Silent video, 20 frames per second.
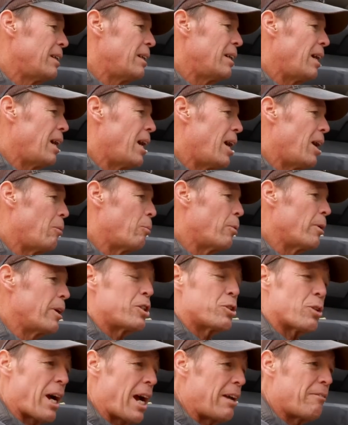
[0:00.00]
we're in a
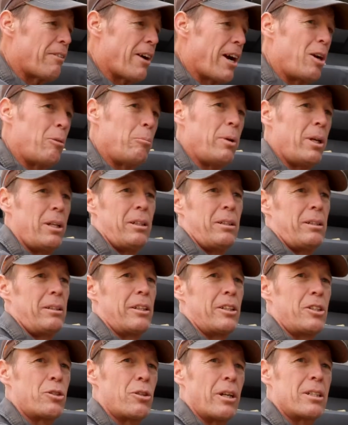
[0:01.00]
dry environment.
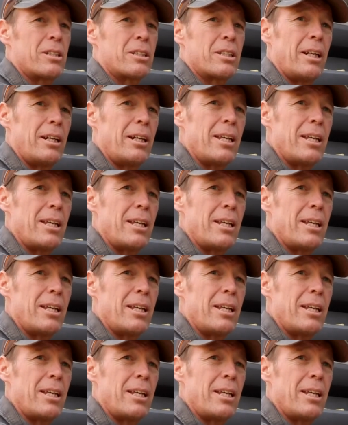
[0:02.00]
The truck's gonna